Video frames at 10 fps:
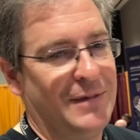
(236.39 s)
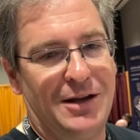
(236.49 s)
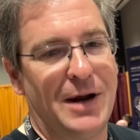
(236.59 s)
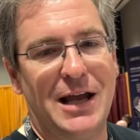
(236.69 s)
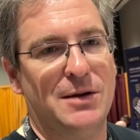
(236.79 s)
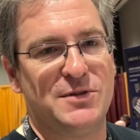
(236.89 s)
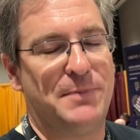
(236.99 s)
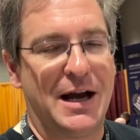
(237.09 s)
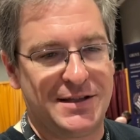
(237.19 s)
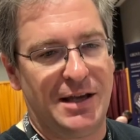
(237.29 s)
in random
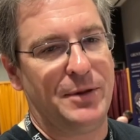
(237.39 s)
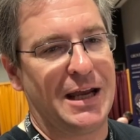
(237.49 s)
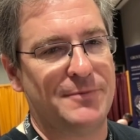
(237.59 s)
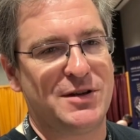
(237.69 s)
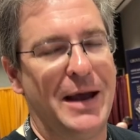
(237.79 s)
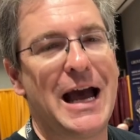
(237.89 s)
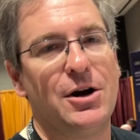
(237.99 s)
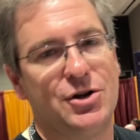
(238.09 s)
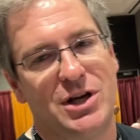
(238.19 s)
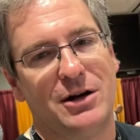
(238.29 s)
spots and it becomes a
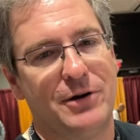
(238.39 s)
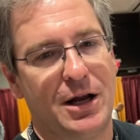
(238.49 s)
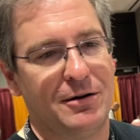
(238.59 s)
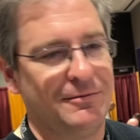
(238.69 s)
pattern generator.